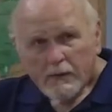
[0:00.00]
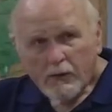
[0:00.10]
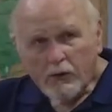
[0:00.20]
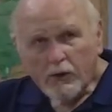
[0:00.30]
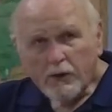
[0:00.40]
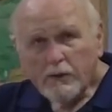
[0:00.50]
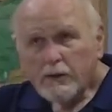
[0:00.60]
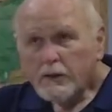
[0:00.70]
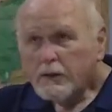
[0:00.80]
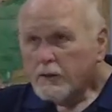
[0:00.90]

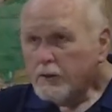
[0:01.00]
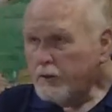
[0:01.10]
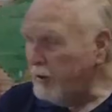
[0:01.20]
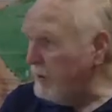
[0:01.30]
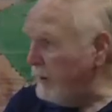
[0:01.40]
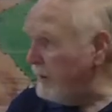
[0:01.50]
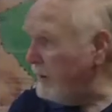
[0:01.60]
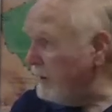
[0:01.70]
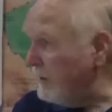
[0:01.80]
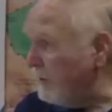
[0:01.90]
Or could
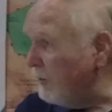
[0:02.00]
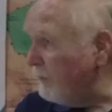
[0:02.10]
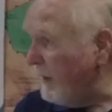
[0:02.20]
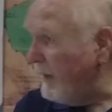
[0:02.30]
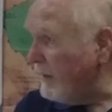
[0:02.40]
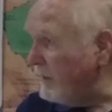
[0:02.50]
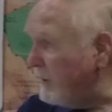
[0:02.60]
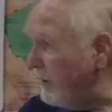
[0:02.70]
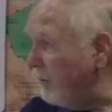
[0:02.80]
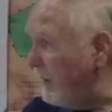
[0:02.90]
he go back and
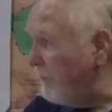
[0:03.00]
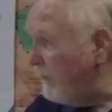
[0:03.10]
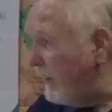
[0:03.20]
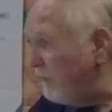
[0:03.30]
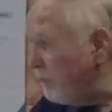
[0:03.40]
tell my five